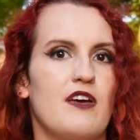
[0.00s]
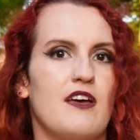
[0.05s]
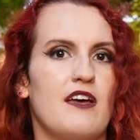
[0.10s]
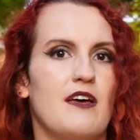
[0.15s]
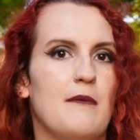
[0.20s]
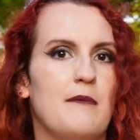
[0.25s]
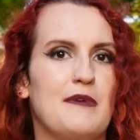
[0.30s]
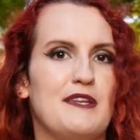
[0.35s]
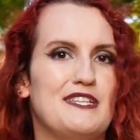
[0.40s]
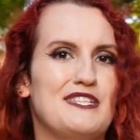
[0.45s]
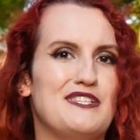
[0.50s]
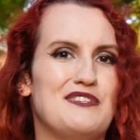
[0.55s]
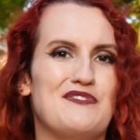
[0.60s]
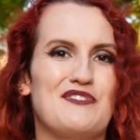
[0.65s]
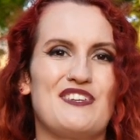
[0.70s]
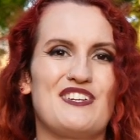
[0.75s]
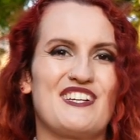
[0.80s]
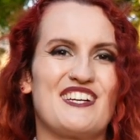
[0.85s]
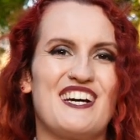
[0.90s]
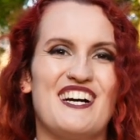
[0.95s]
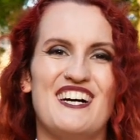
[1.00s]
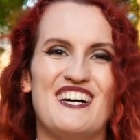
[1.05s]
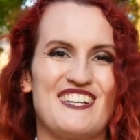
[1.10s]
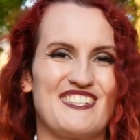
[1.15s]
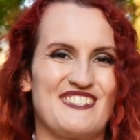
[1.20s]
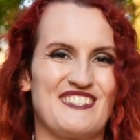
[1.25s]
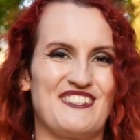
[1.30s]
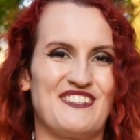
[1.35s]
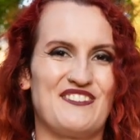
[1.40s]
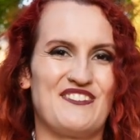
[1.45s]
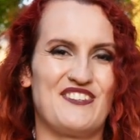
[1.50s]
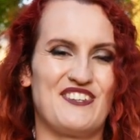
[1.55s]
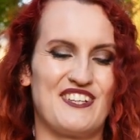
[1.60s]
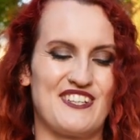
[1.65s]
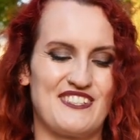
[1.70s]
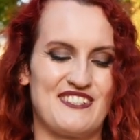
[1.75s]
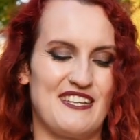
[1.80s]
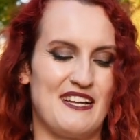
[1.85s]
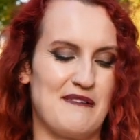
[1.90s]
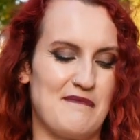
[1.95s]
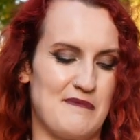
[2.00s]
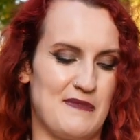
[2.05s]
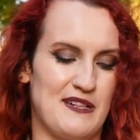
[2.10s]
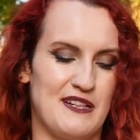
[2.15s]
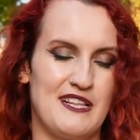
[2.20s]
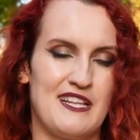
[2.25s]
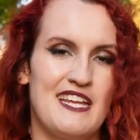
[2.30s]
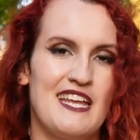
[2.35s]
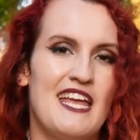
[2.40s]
a medieval castle, for example.